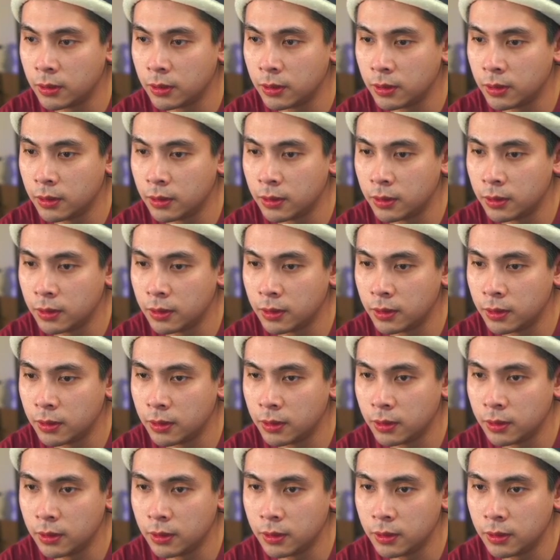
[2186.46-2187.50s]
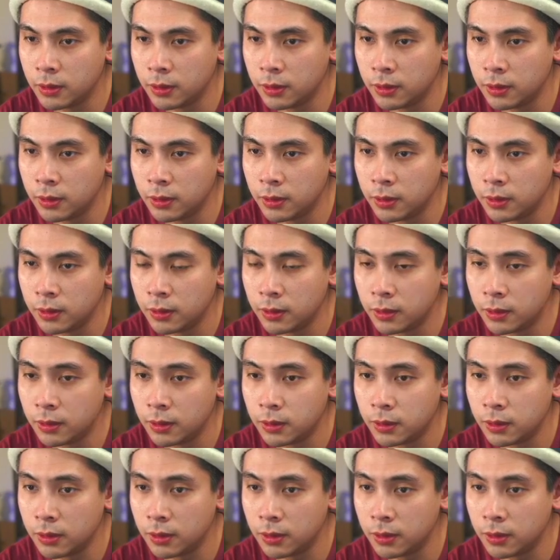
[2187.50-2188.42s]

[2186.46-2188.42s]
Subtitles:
(no one is talking)